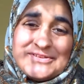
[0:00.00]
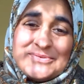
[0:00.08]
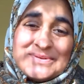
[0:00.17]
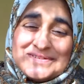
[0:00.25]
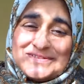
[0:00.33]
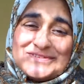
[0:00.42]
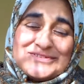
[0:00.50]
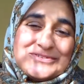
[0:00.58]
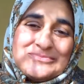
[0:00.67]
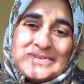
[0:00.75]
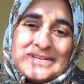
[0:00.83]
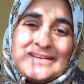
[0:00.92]
who
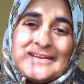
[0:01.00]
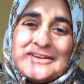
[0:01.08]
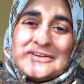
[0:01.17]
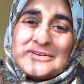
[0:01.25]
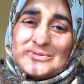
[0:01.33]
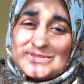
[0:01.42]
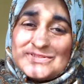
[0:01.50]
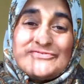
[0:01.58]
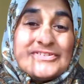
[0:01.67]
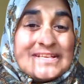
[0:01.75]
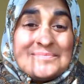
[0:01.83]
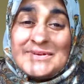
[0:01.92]
understood me was
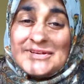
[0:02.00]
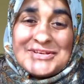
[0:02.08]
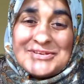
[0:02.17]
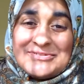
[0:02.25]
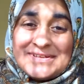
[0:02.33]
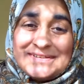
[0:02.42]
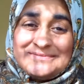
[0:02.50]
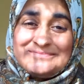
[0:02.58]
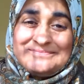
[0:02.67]
Freddie Mercury.